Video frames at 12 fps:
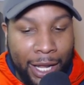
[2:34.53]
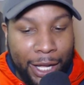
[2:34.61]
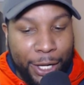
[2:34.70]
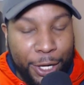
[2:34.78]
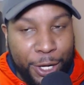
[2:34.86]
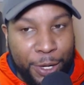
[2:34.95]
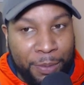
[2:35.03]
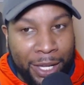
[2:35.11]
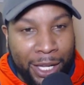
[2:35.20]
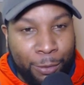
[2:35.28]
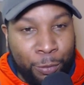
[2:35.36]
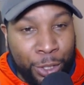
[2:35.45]
um,
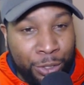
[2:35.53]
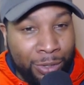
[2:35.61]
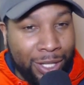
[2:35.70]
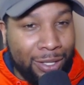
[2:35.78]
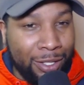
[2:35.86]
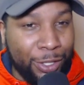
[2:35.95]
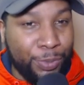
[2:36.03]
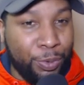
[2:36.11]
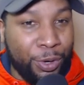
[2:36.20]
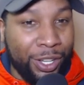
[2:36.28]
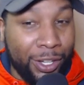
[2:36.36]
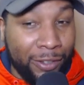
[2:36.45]
and once you get to this
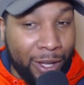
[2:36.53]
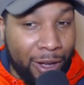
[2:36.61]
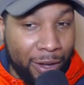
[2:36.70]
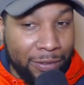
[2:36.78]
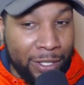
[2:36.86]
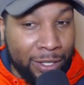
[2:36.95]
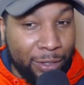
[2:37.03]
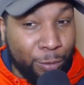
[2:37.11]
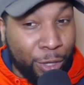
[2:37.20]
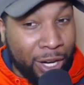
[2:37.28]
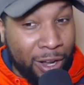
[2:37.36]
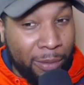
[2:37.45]
point of the offseason
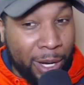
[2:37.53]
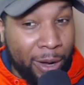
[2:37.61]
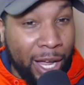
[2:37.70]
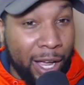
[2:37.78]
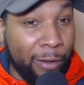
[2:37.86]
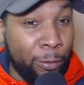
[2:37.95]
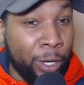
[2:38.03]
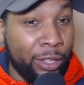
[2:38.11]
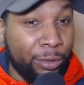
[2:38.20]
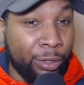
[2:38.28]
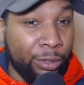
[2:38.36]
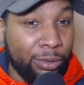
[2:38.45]
we're now about halfway
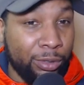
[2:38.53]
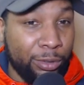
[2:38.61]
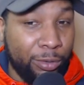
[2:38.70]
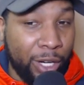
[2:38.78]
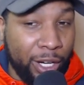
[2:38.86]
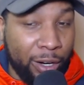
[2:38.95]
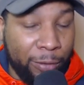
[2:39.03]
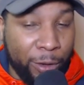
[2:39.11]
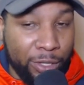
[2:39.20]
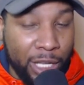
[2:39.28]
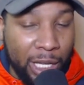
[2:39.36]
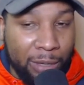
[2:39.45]
through right our
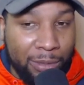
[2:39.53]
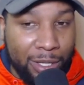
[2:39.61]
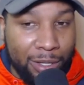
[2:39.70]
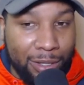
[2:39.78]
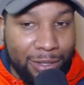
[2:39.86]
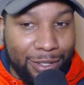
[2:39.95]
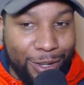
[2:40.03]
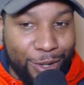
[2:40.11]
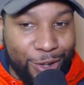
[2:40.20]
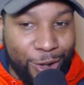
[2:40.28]
first game is uh,